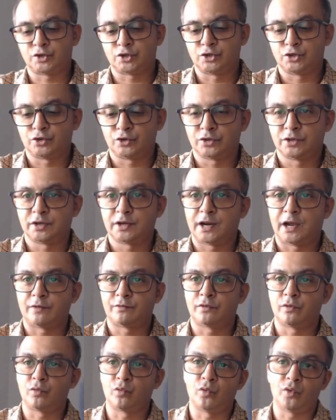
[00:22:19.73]
to draw the
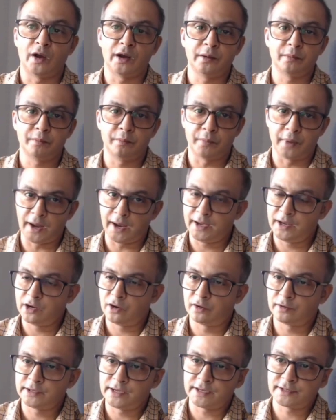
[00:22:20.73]
graph of 1 by
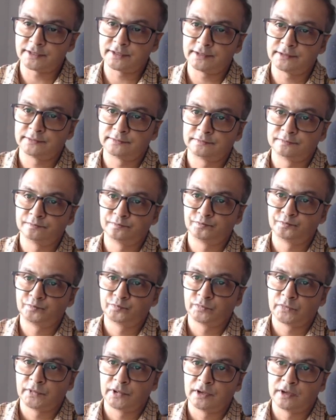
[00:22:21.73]
log x?
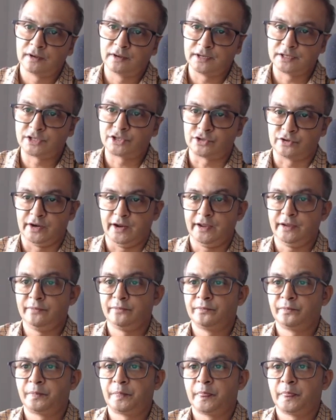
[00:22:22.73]
Let's try.